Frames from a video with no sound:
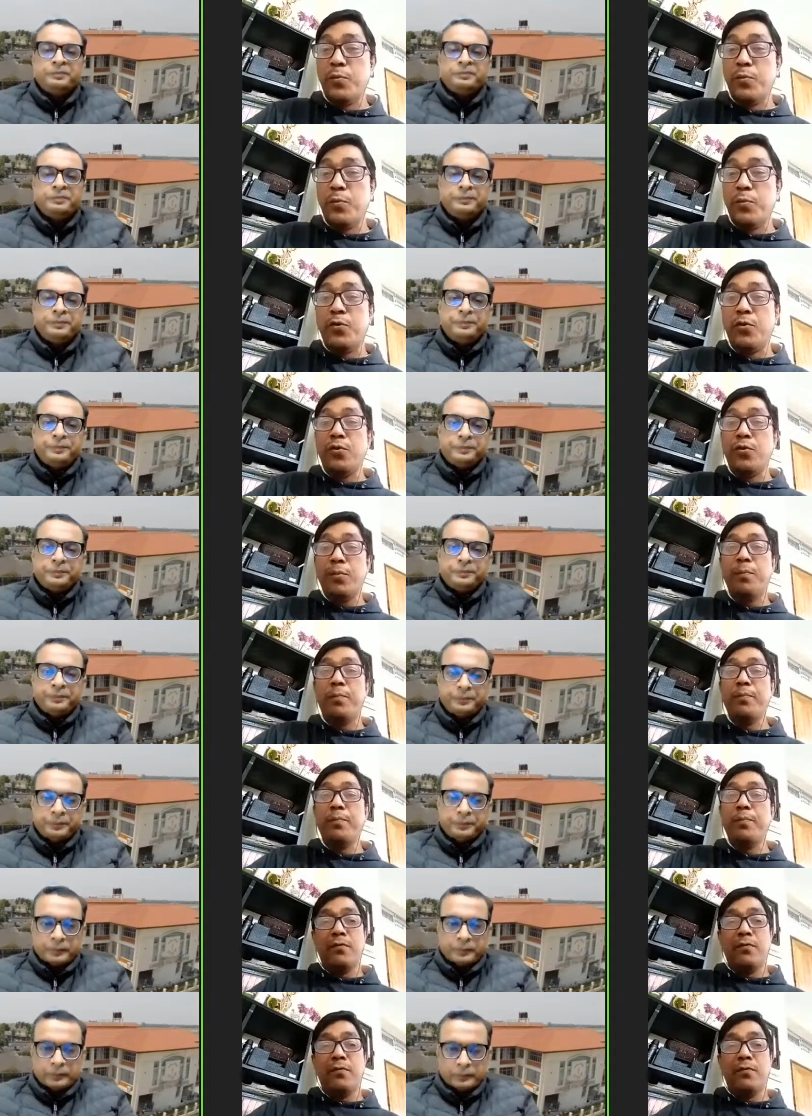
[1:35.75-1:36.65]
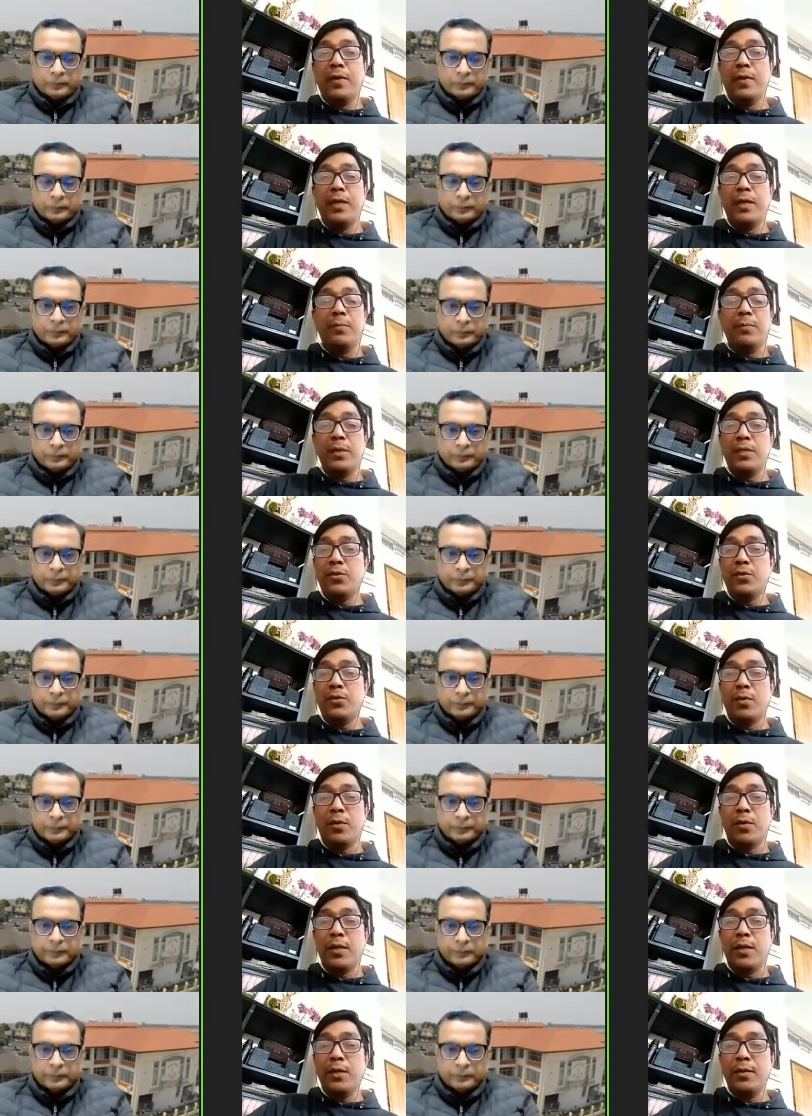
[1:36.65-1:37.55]
Speaker 1: So I am very much
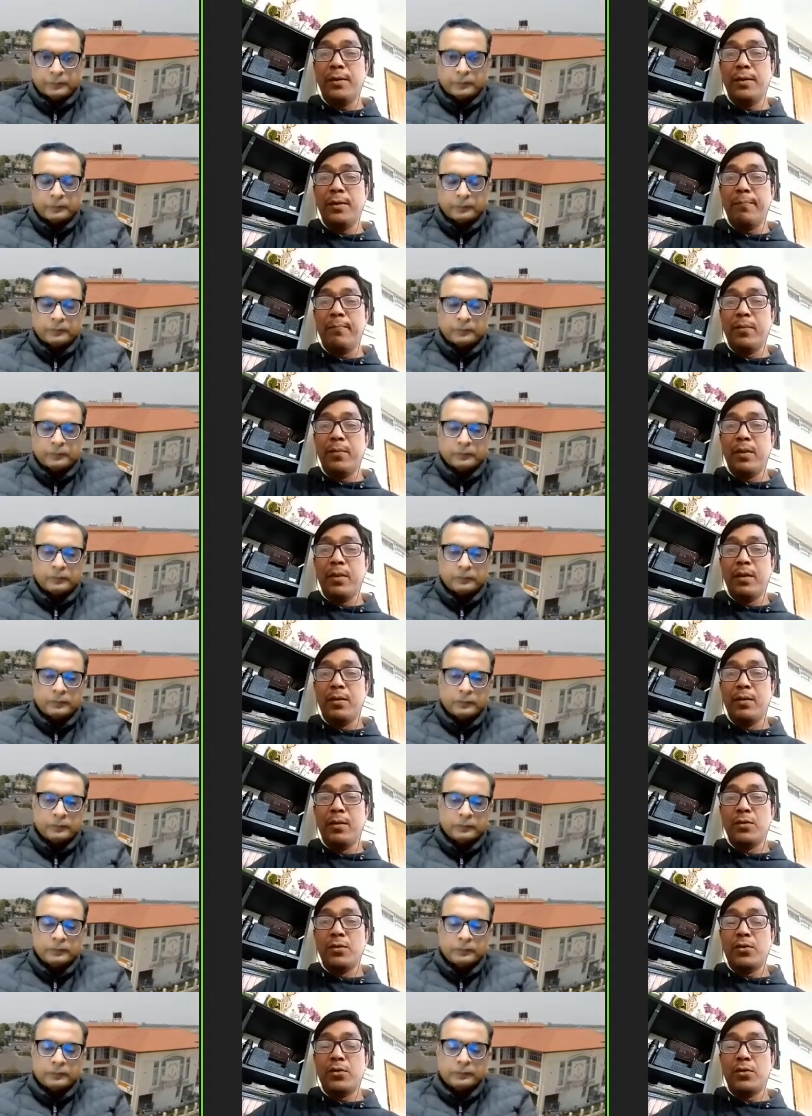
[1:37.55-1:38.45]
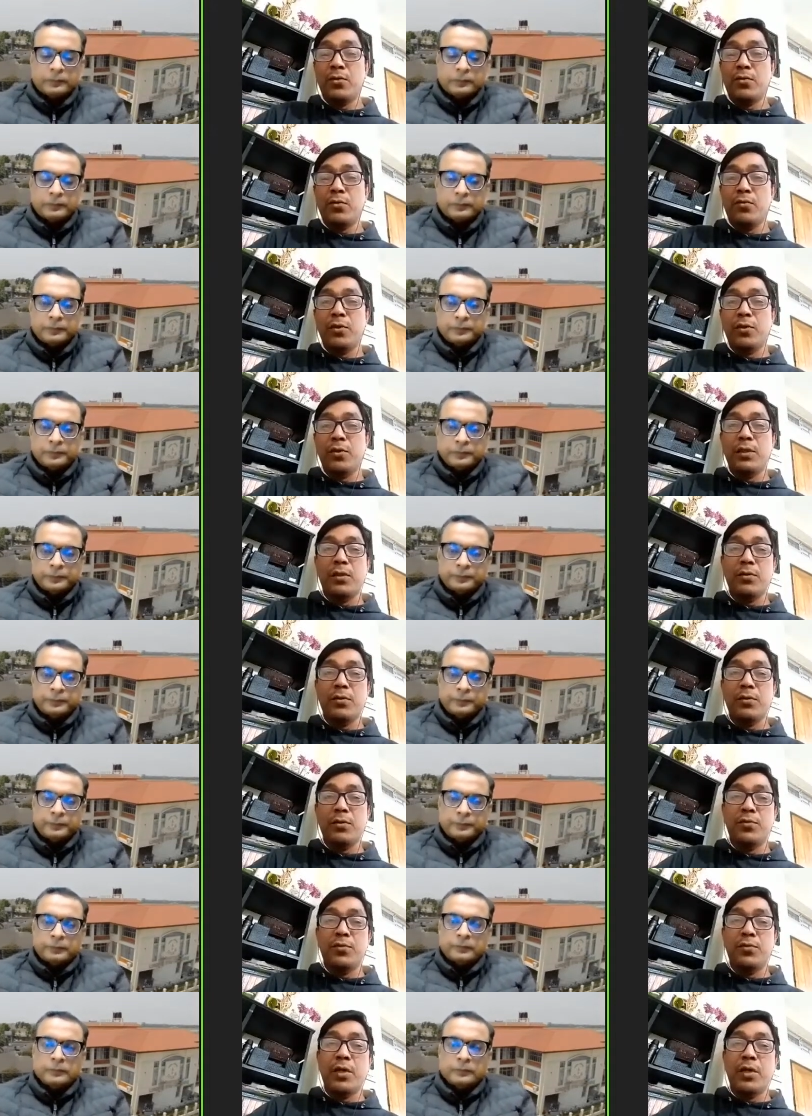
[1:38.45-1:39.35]
honored. So without doing
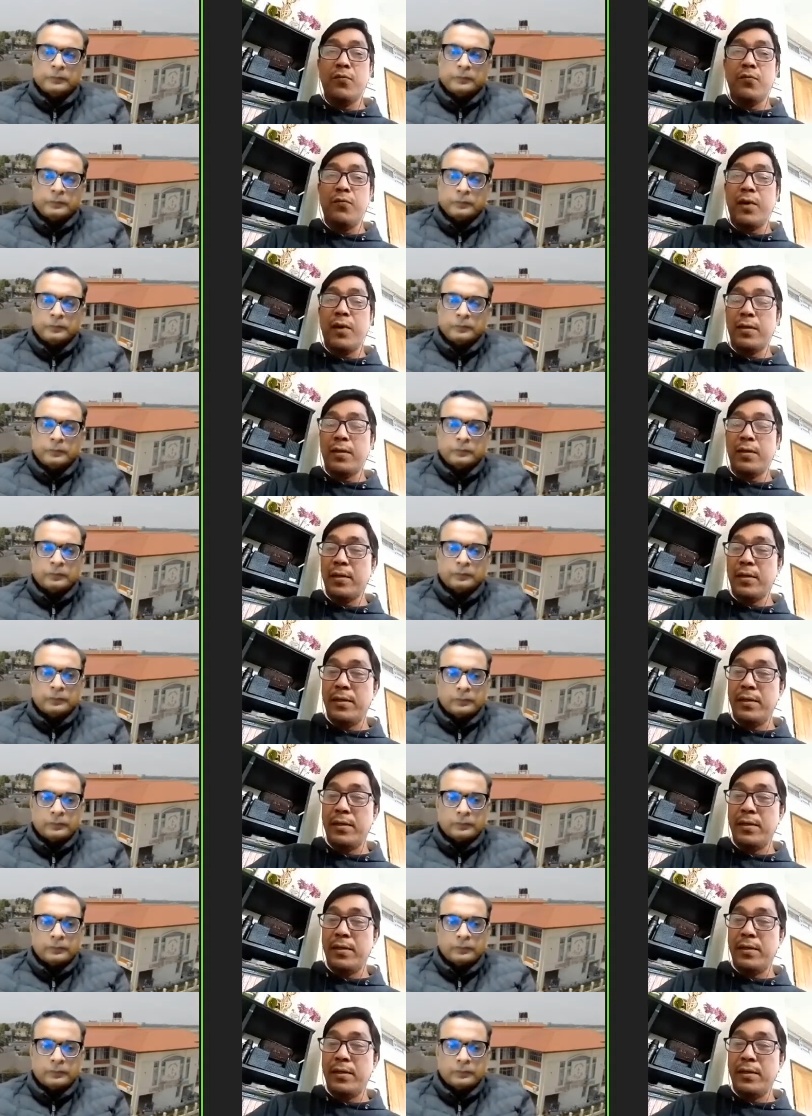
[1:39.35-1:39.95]
further delay,